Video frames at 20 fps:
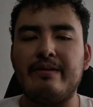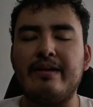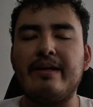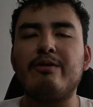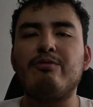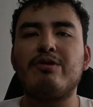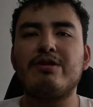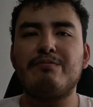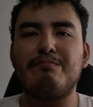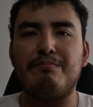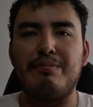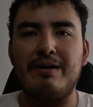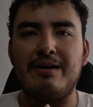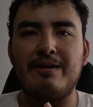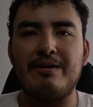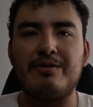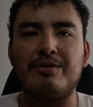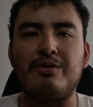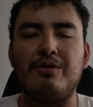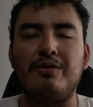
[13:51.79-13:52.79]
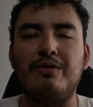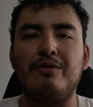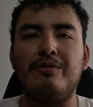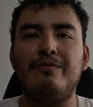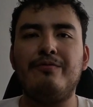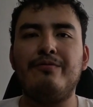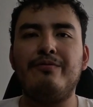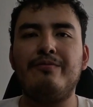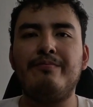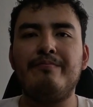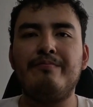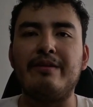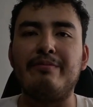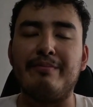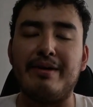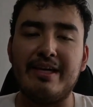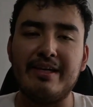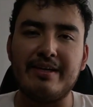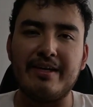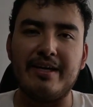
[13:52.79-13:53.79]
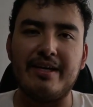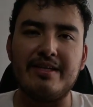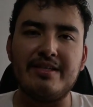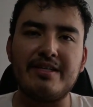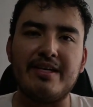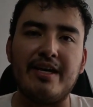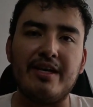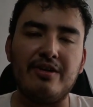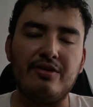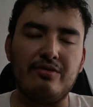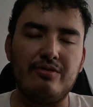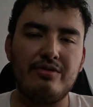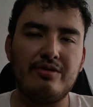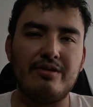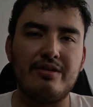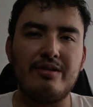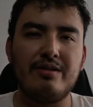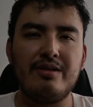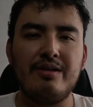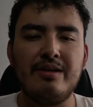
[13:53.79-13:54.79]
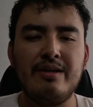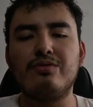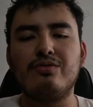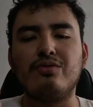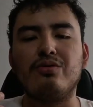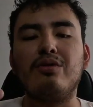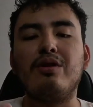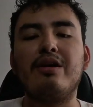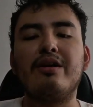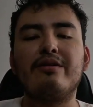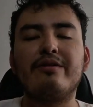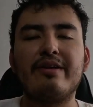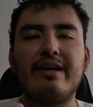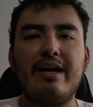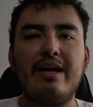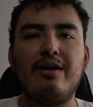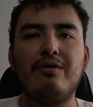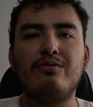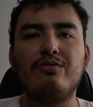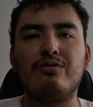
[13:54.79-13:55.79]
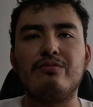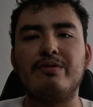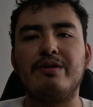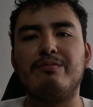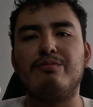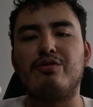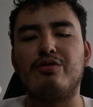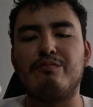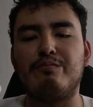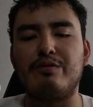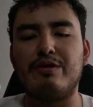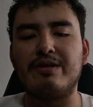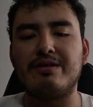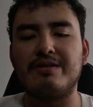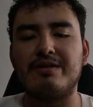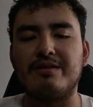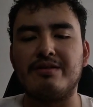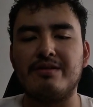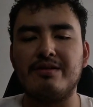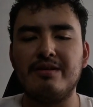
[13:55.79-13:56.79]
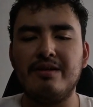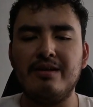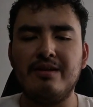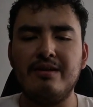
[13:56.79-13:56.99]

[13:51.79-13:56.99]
It was part of, in my case, I use it to learn how to be more present.